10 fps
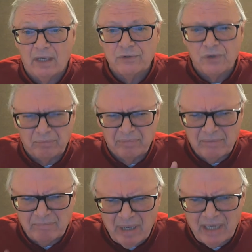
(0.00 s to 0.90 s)
So
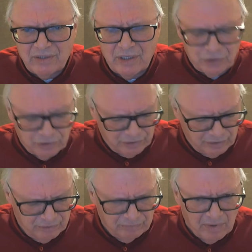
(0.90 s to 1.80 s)
pay attention
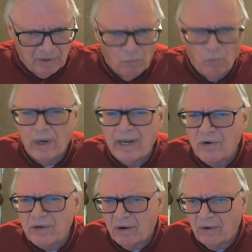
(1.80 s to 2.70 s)
to what
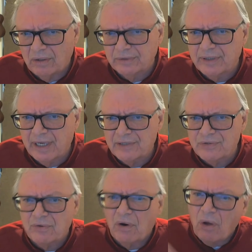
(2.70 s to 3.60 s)
alcohol
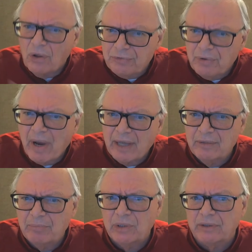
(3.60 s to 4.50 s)
does all throughout
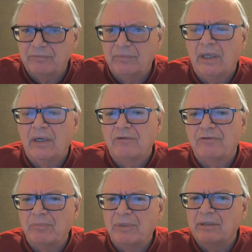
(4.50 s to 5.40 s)
the book,
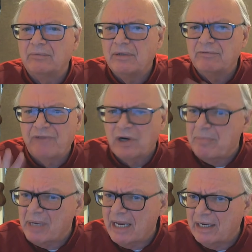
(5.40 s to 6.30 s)
from the very
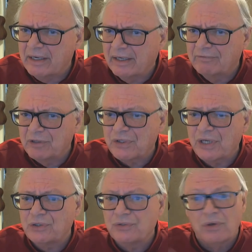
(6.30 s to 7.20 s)
beginning
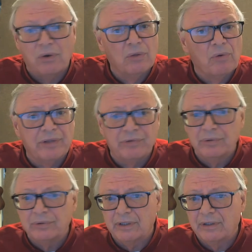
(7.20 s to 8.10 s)
conversations all the way
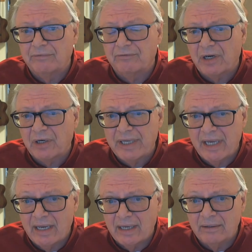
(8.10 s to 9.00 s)
through to the very
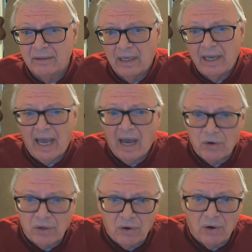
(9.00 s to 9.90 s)
end
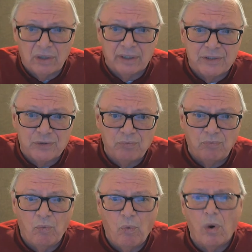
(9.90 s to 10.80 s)
alcohol is
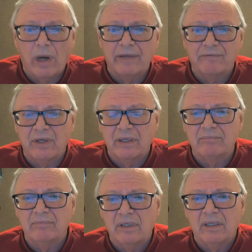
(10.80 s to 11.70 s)
one of the
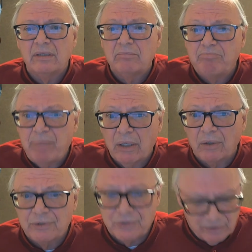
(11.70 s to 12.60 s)

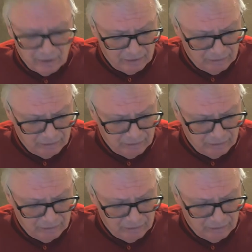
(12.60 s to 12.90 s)
pillars that